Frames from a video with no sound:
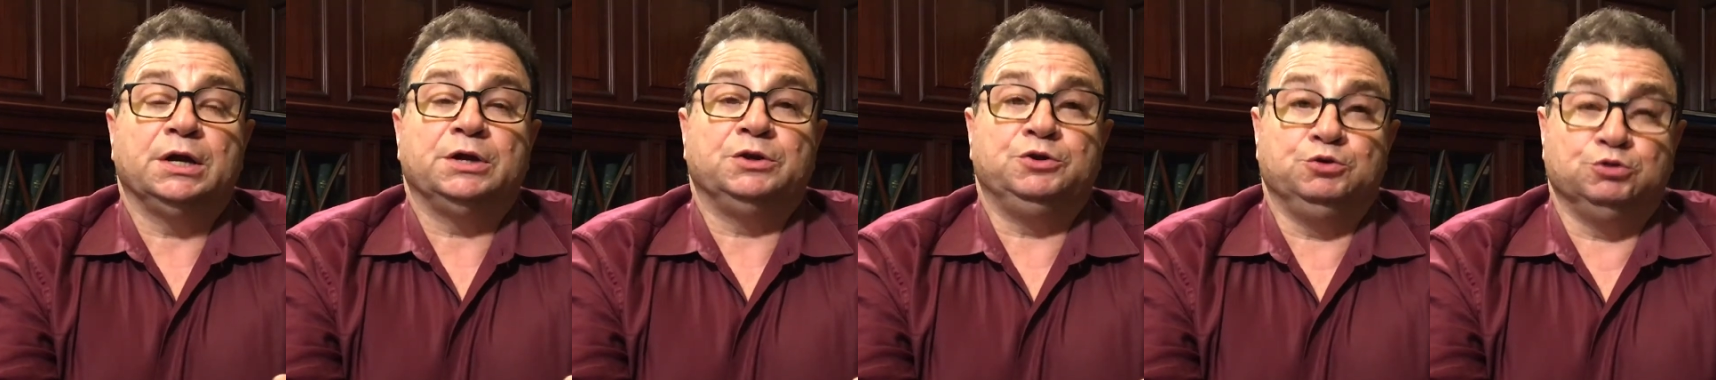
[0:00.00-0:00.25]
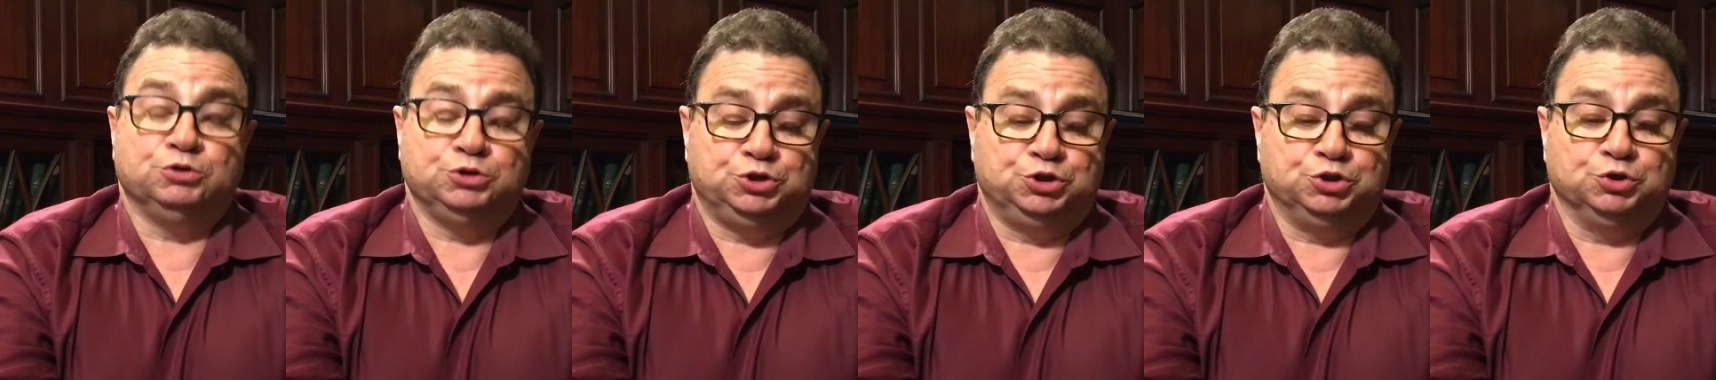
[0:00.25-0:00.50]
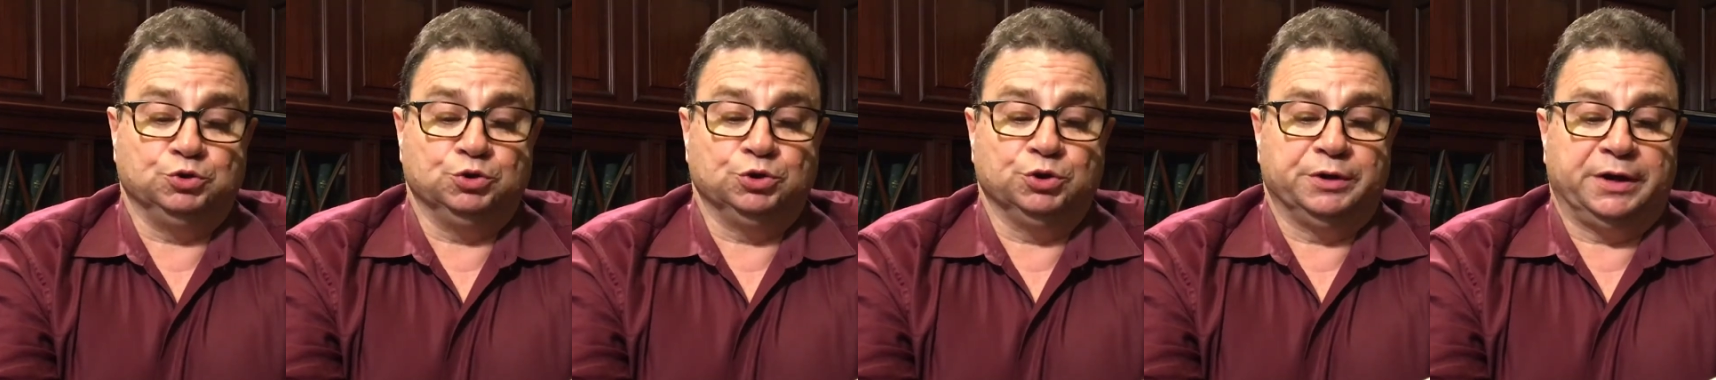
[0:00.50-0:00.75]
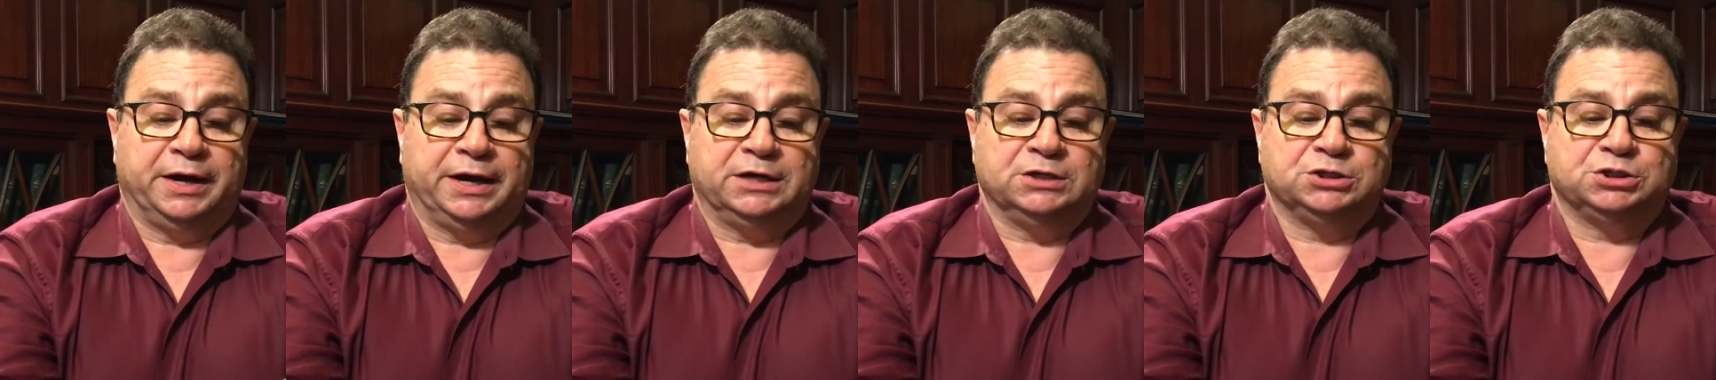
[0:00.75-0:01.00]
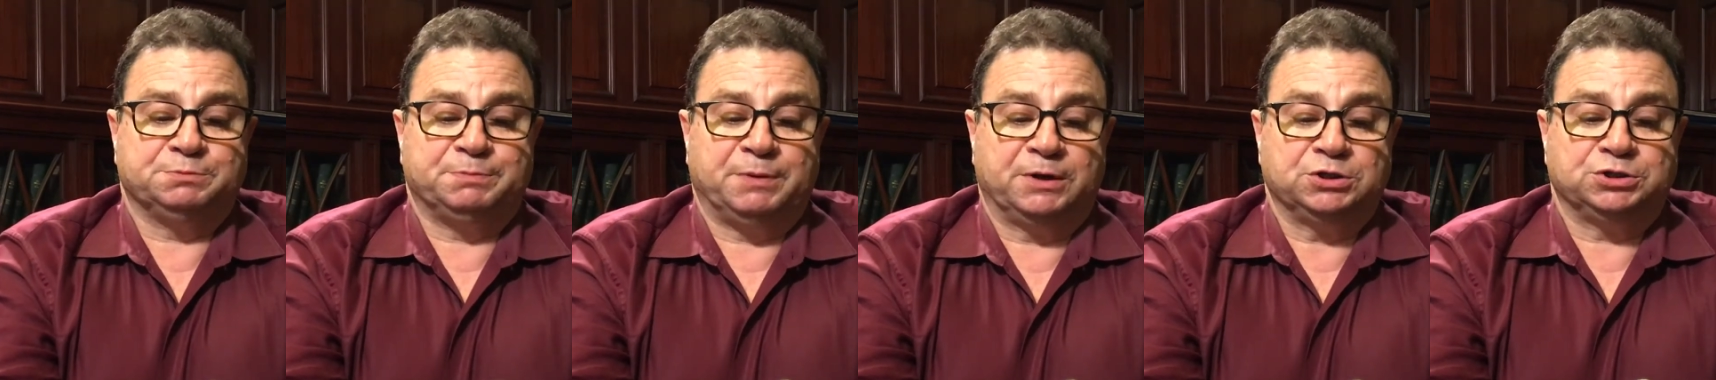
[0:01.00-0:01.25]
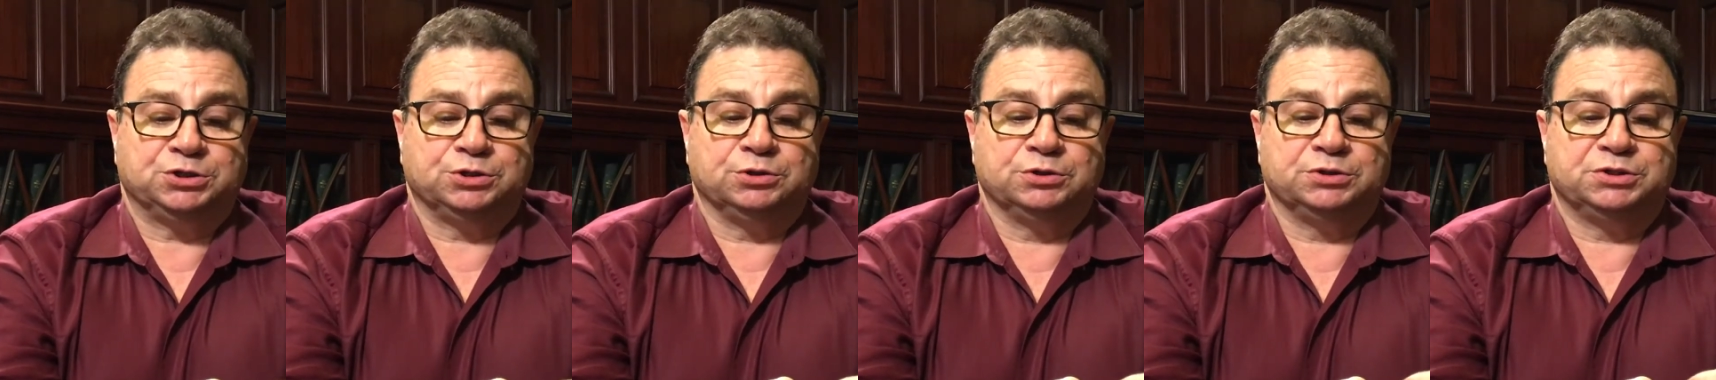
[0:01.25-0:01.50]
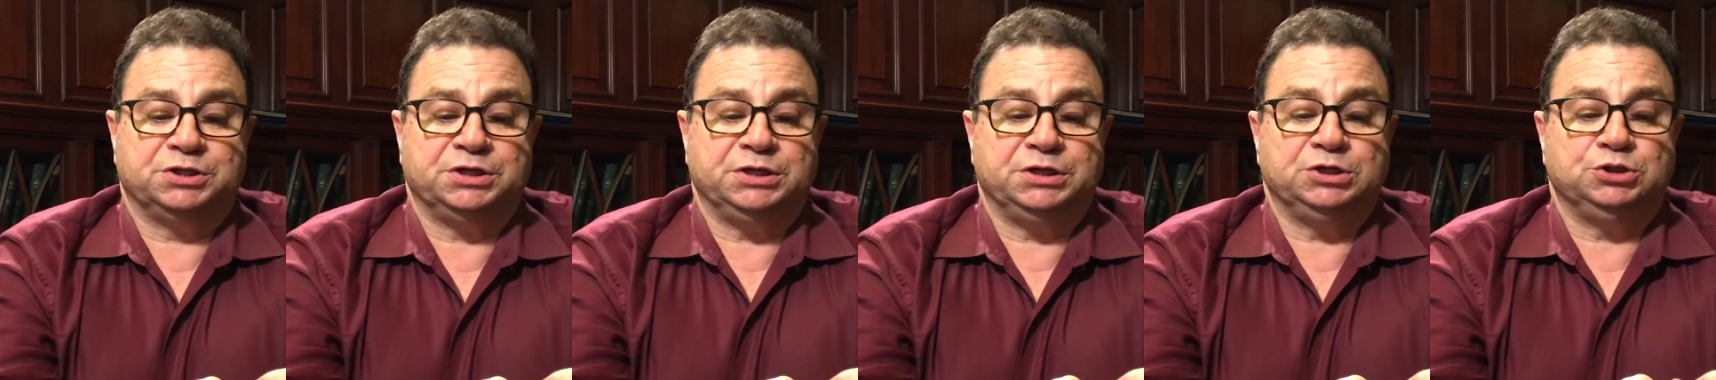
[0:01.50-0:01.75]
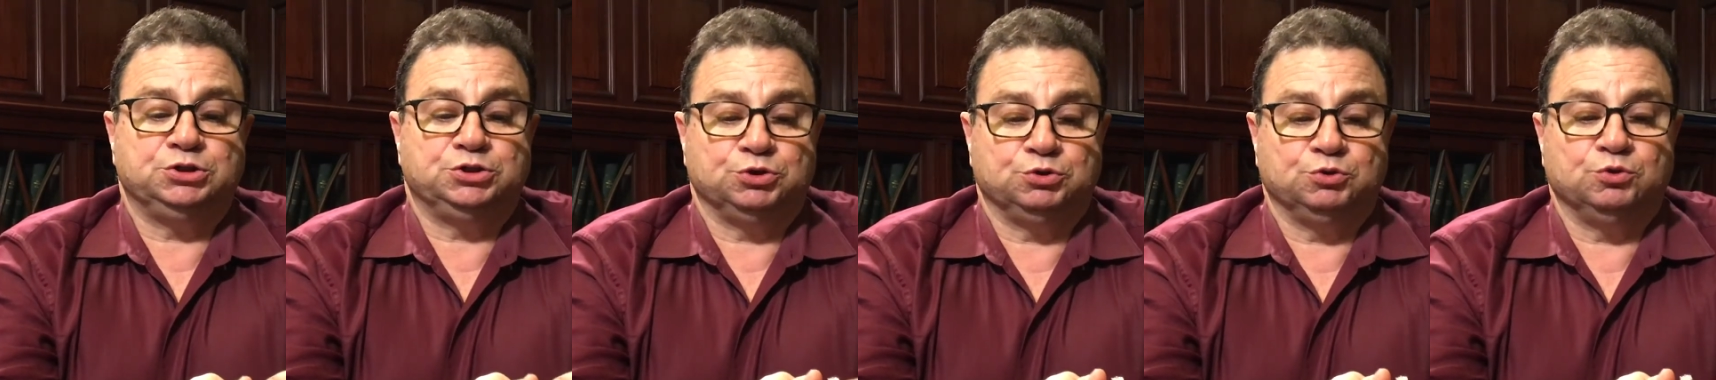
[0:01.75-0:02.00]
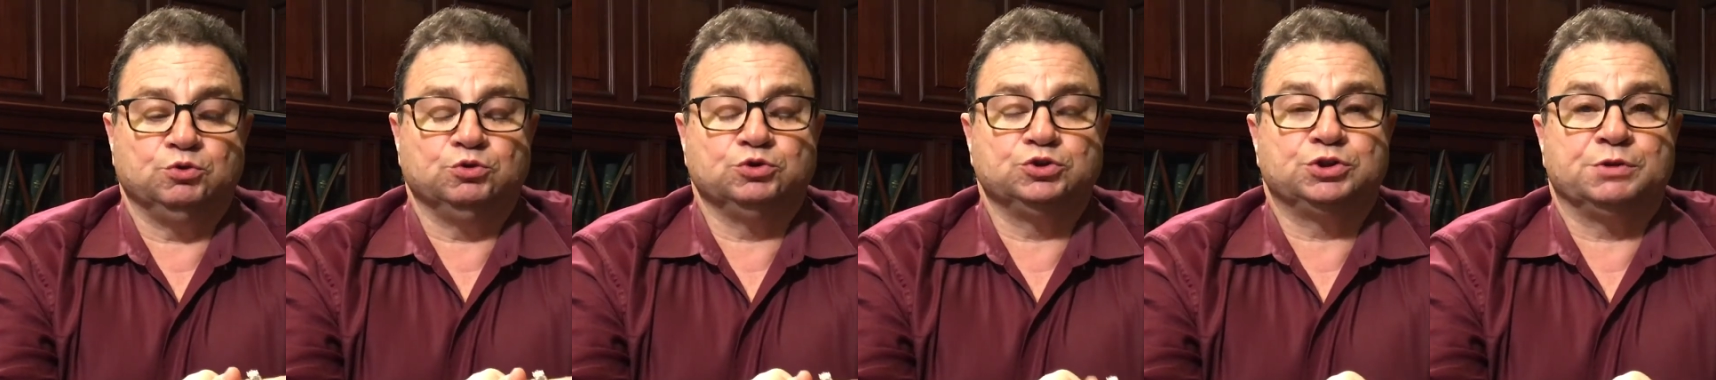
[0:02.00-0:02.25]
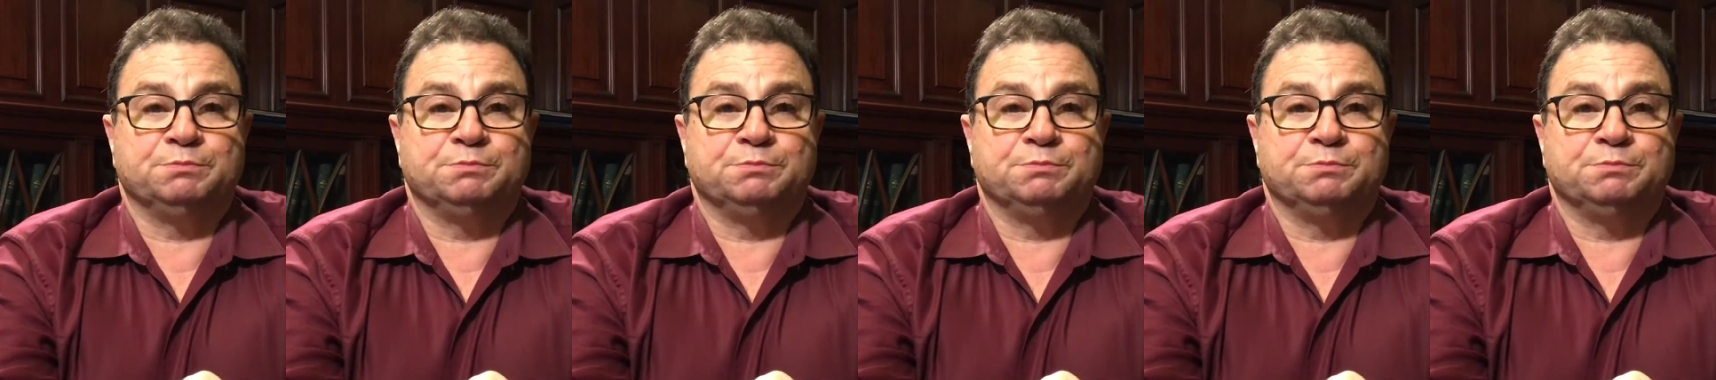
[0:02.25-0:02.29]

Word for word: Your jeweler has specialty tools